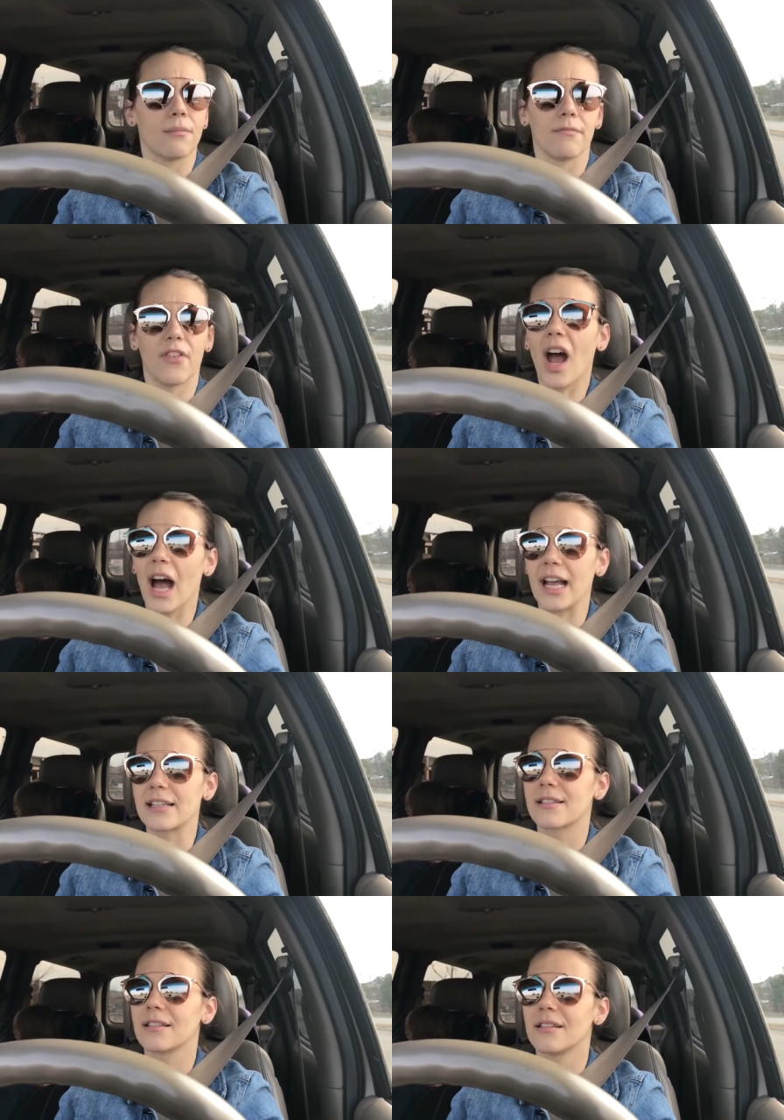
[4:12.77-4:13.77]

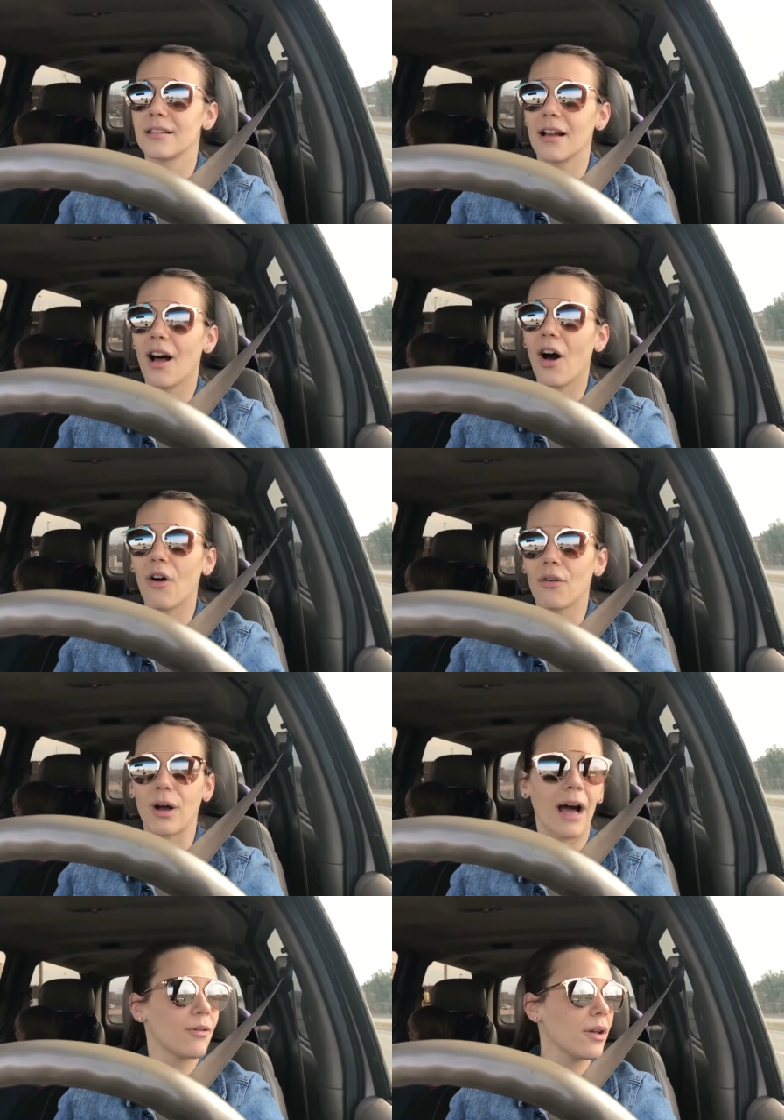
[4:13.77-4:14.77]
Fries? Oh,
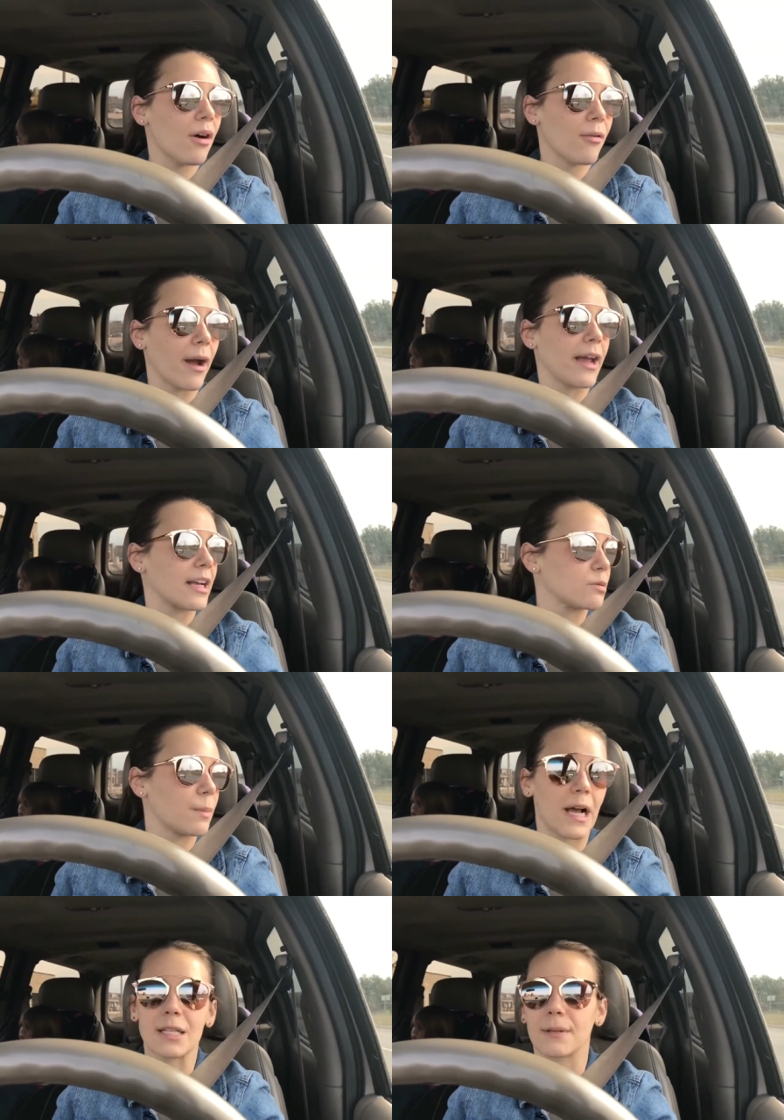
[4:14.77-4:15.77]
how do we, oh right, because we
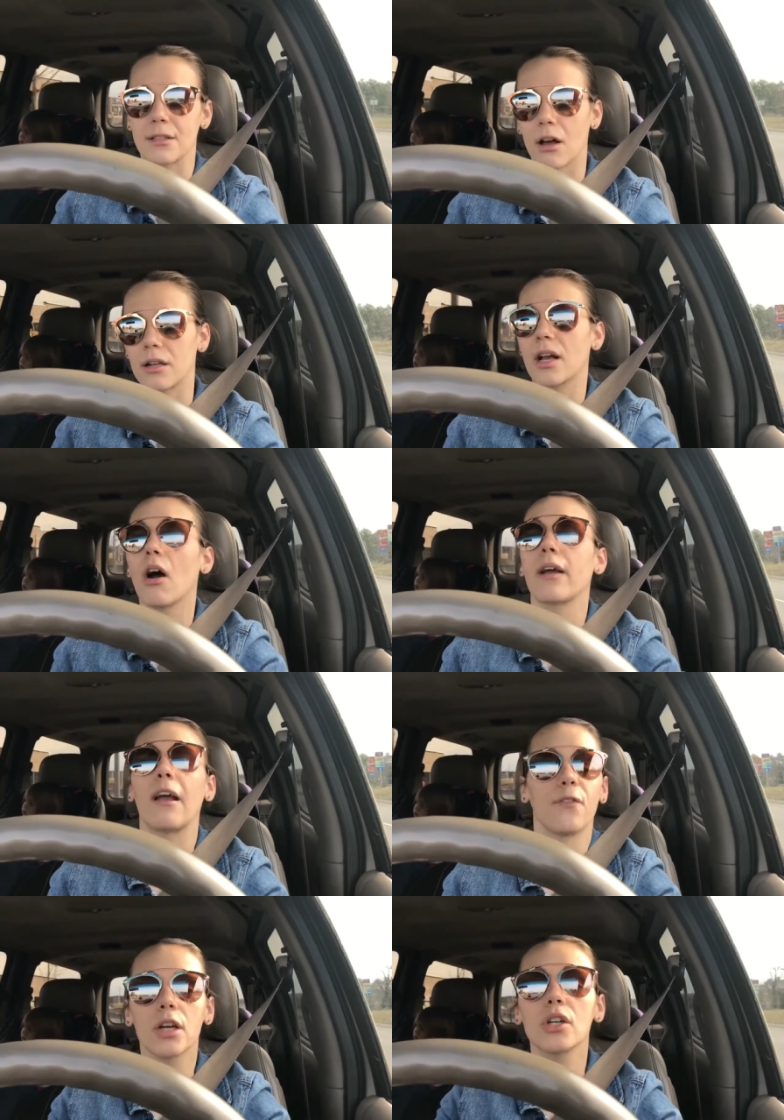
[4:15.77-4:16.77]
passed McDonald's. Okay,
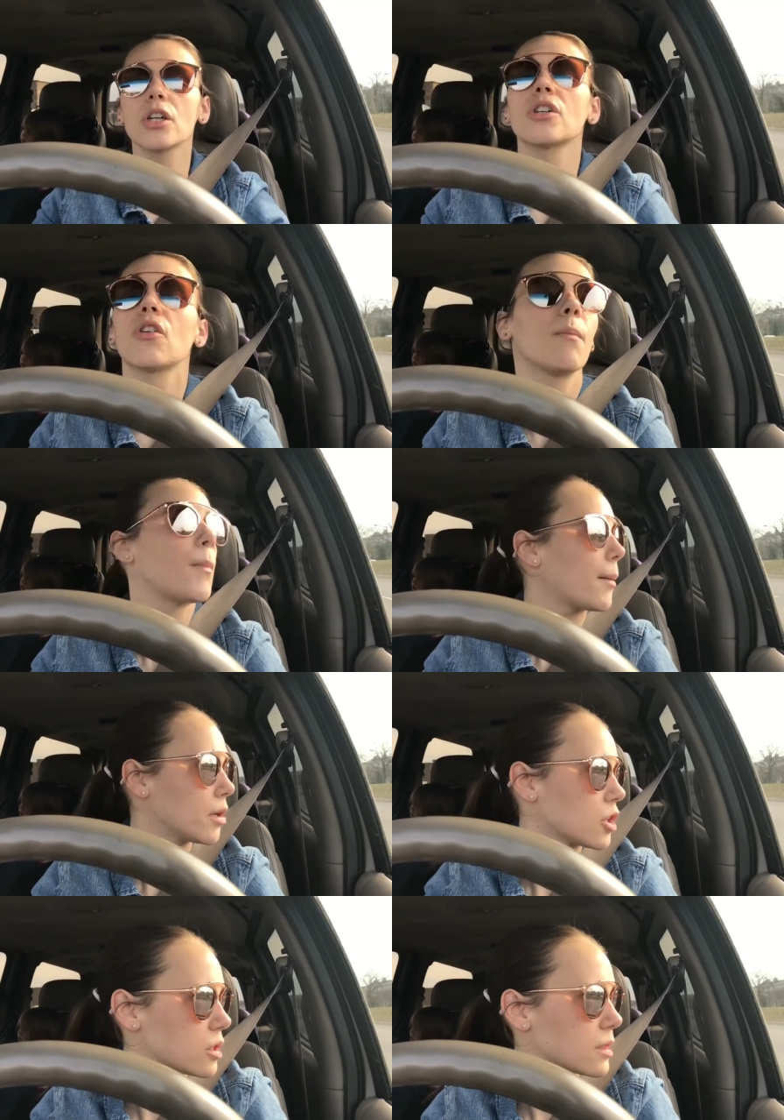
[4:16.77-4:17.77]
if you're a good girl, mom, will
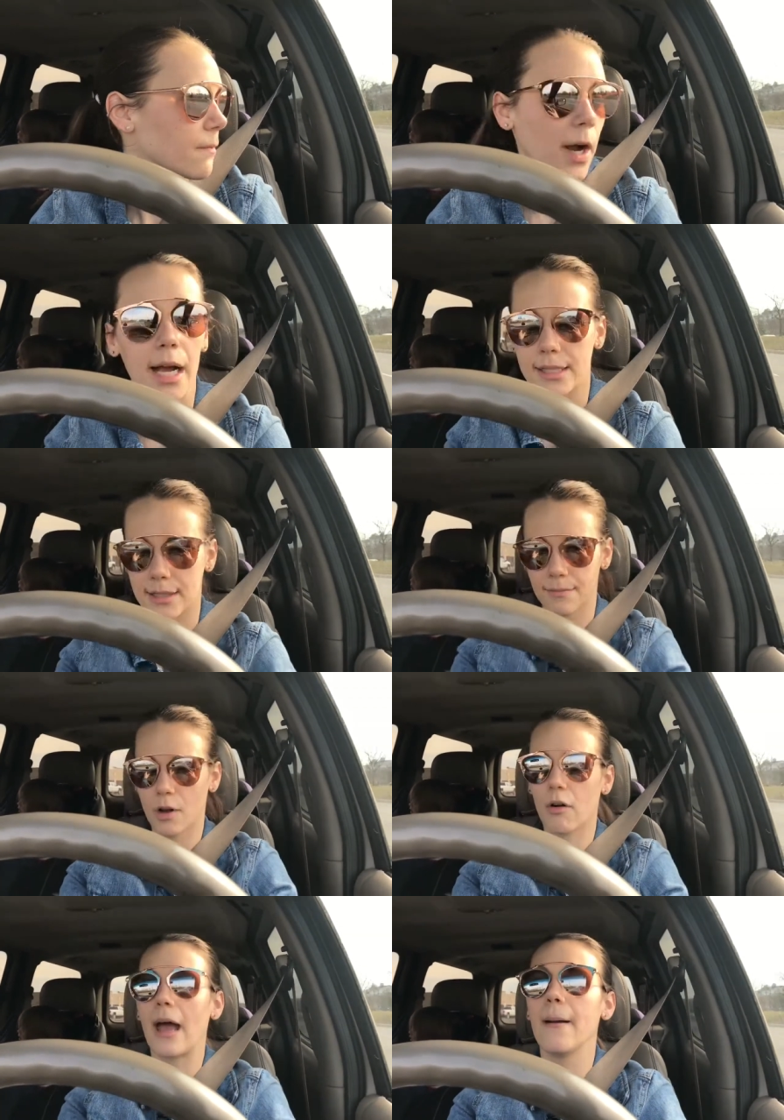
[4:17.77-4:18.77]
get you some fries,
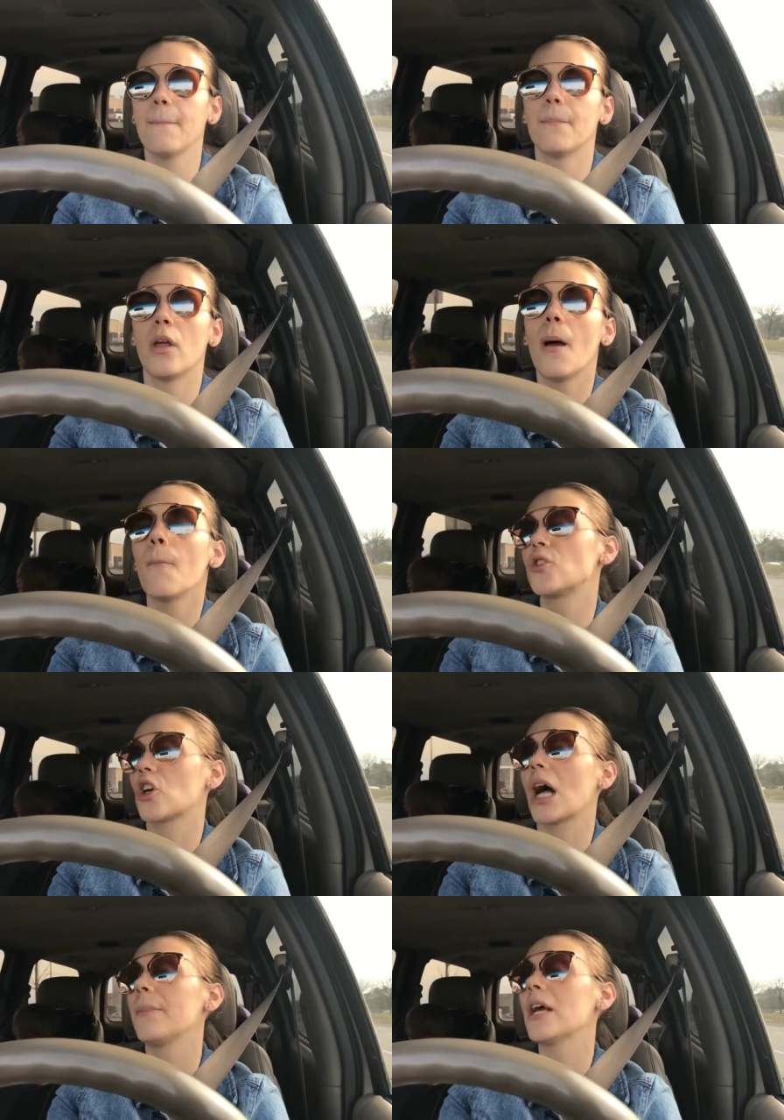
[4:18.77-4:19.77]
okay? But you
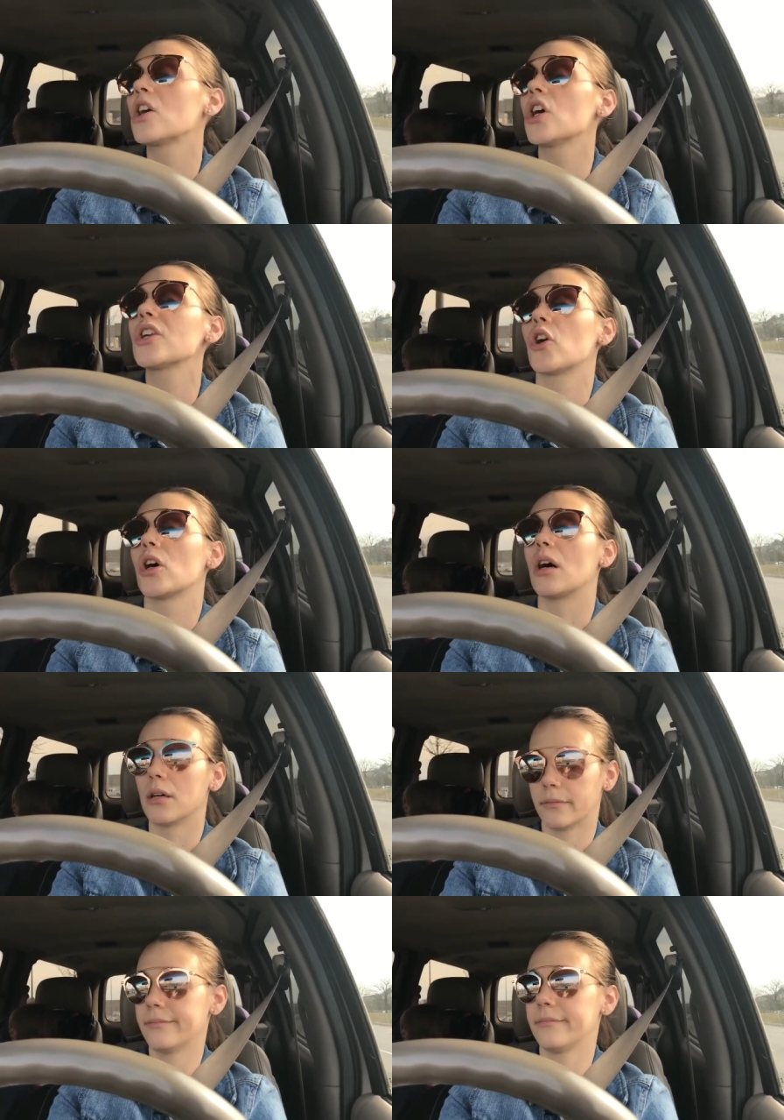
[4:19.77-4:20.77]
gotta be a good girl,
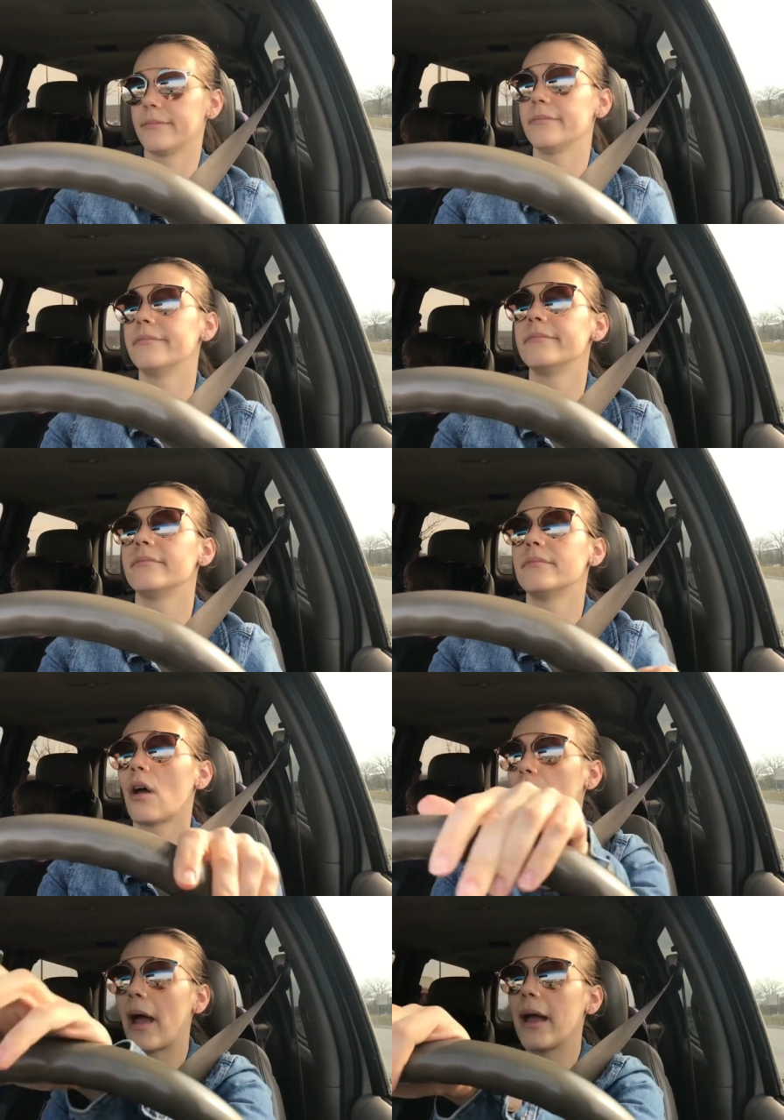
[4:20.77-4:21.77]

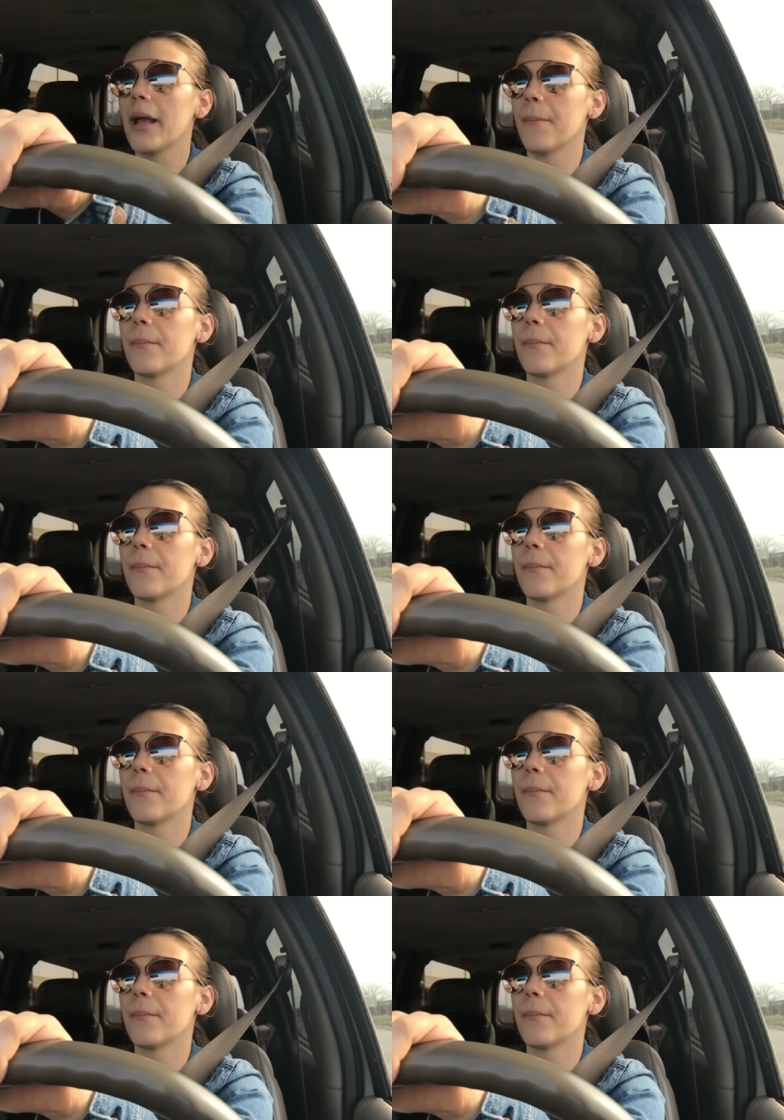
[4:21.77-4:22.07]
all right?